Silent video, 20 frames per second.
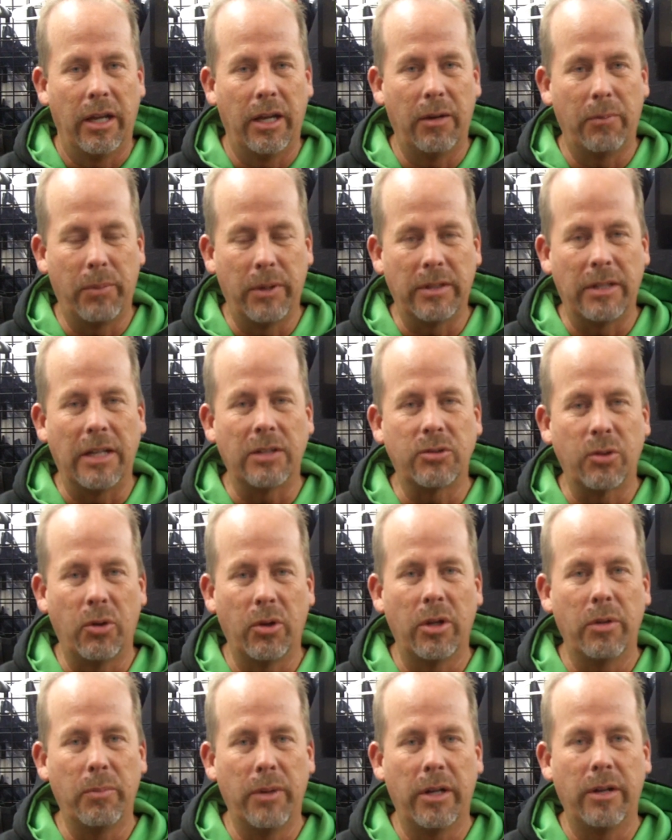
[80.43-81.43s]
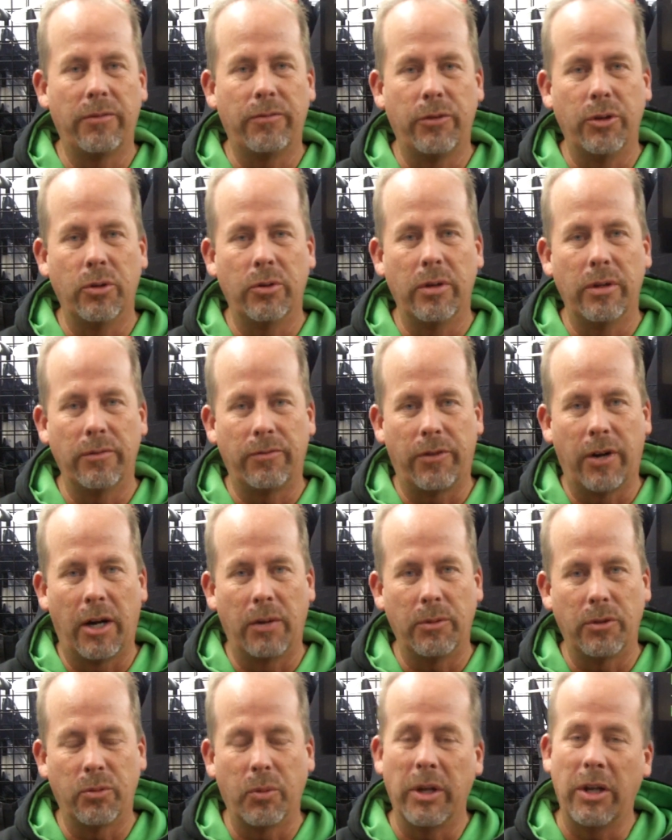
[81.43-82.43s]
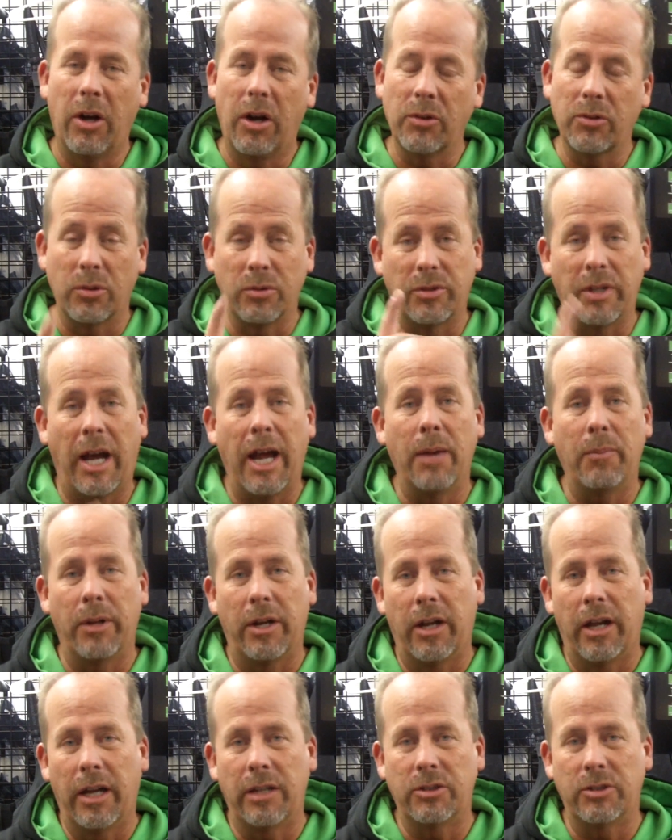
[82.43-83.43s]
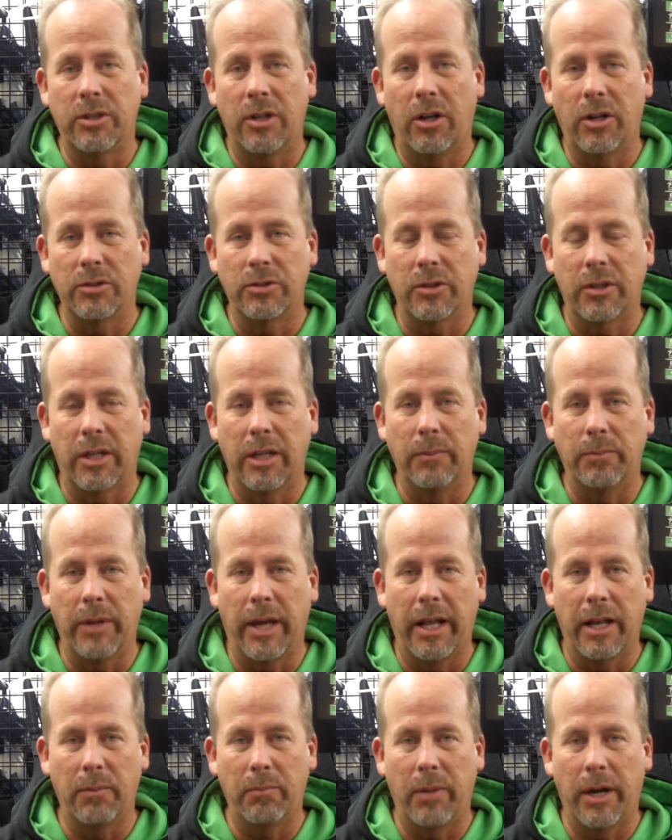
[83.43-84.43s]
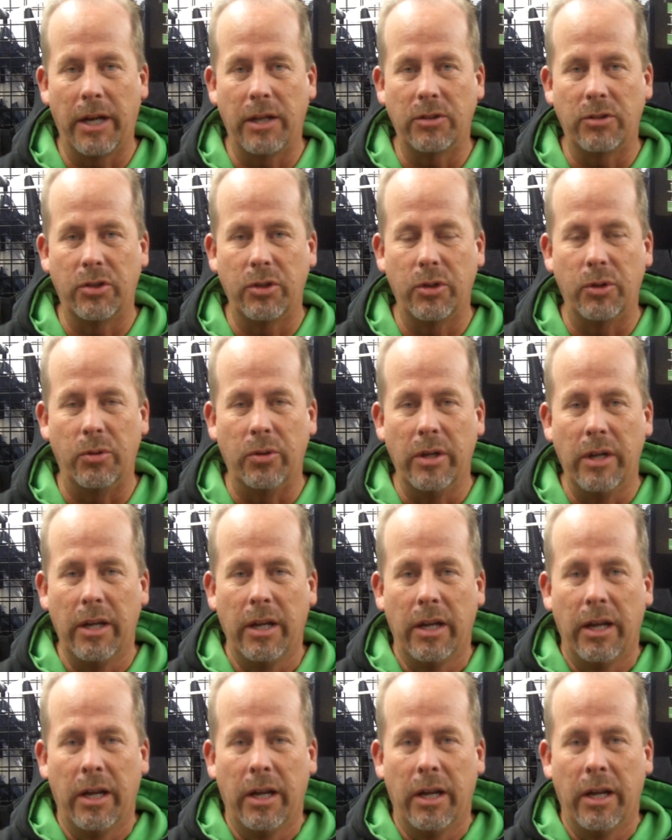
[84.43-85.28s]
But that's only been a few and far between. Also Diamond, I should also keep that in mind too.